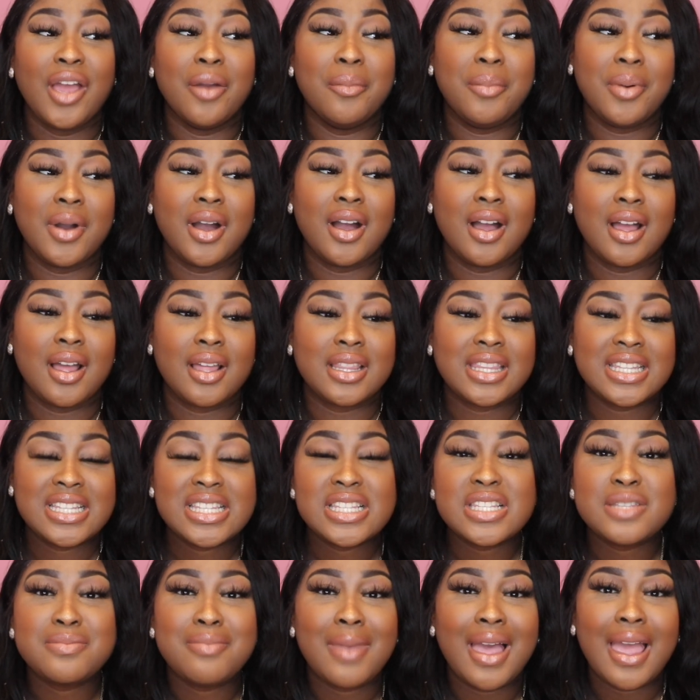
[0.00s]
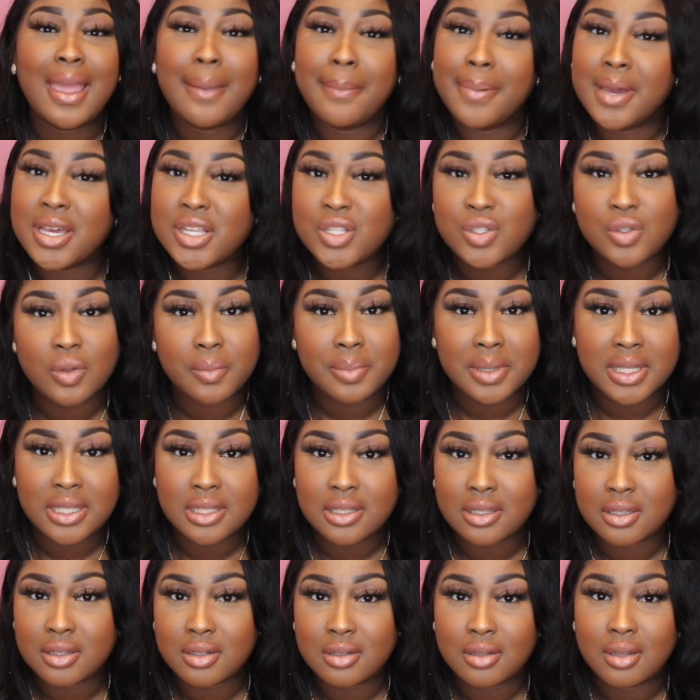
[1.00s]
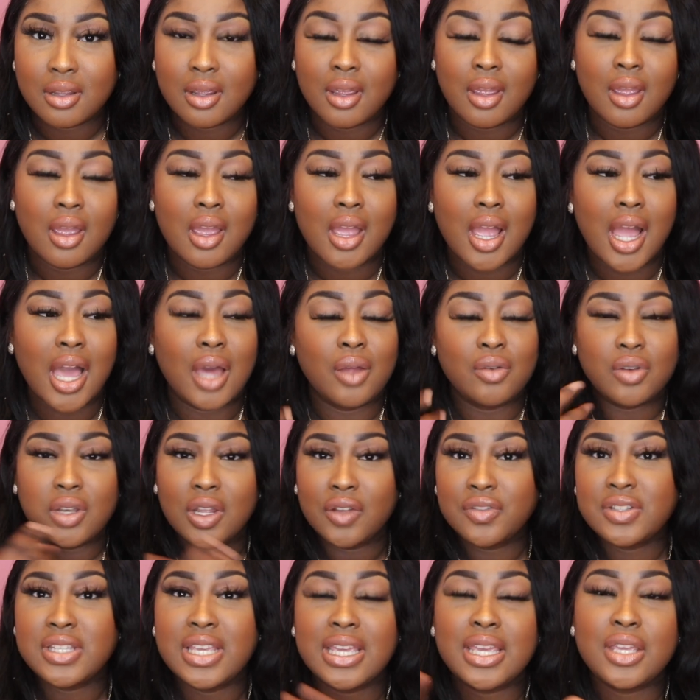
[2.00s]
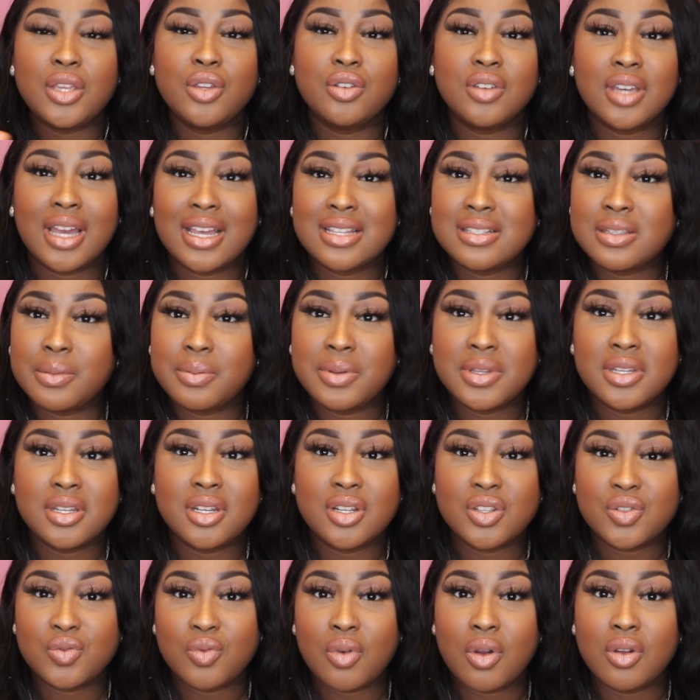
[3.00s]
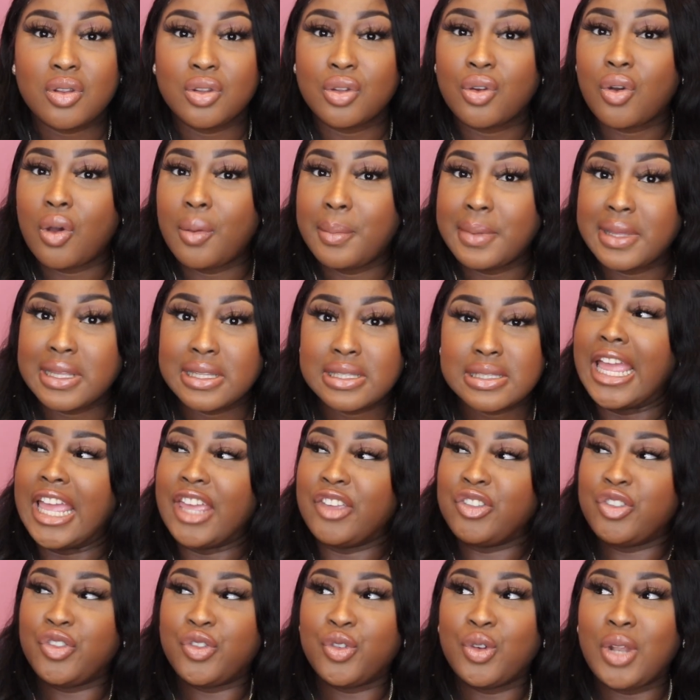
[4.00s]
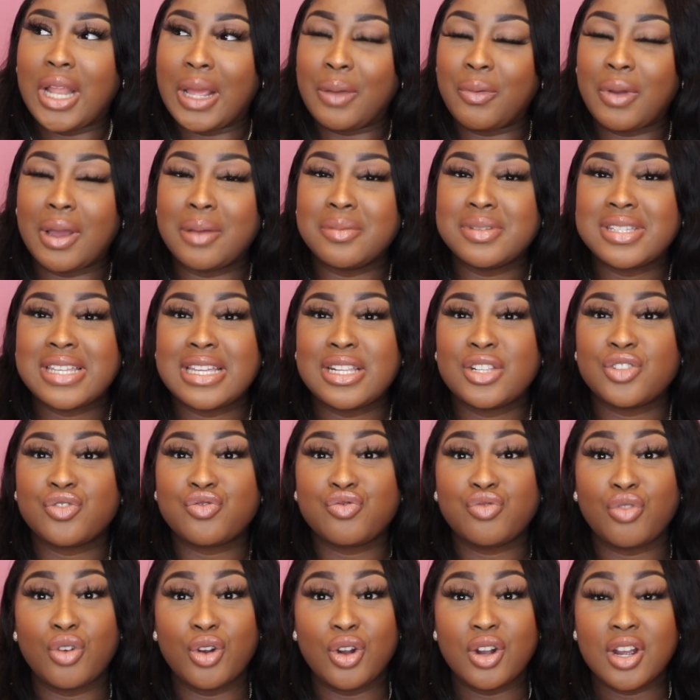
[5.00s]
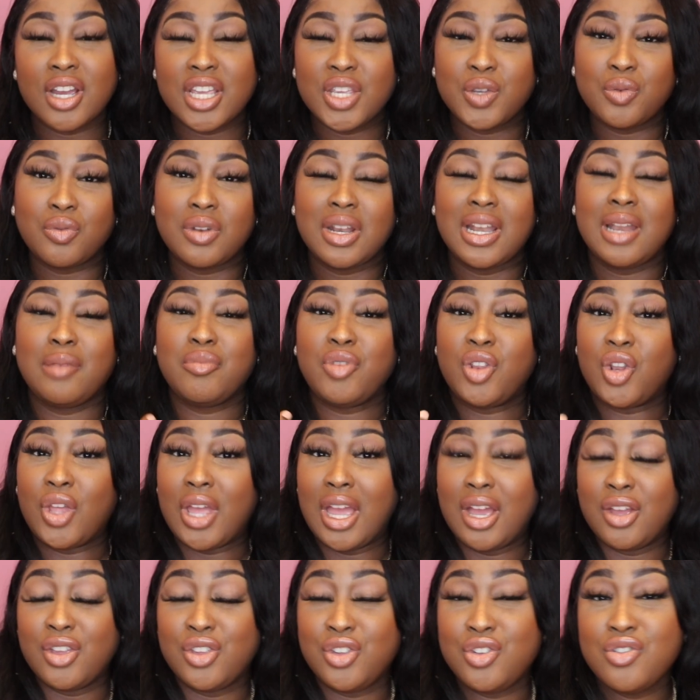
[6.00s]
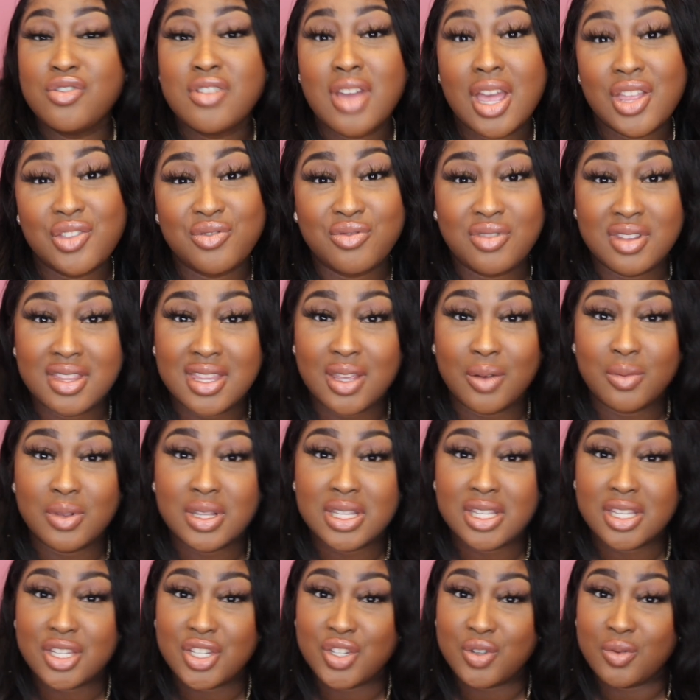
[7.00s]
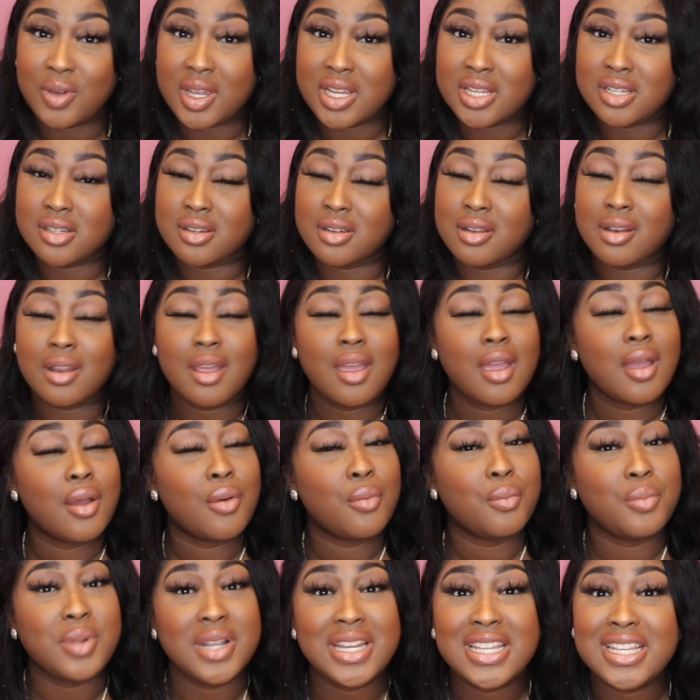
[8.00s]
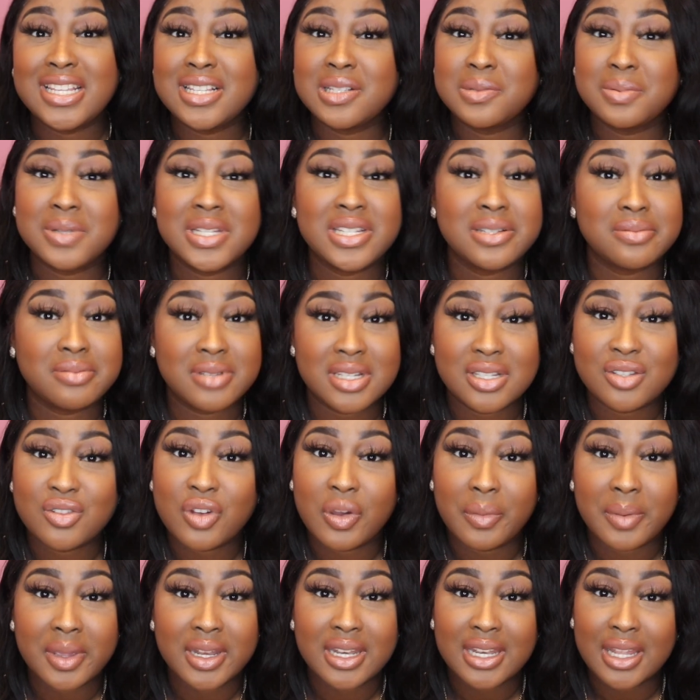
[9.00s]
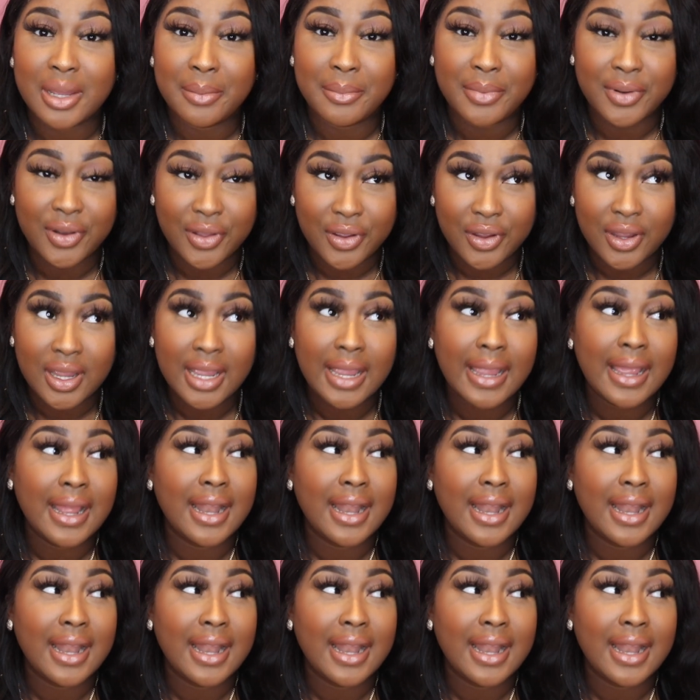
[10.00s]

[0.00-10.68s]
But this is my personal opinion. I'd love to hear you guys' opinion as well in the comments. If you feel like what I'm saying is wrong and you want to let me know how you guys would have dealt with the situation, please, please, please comment down below.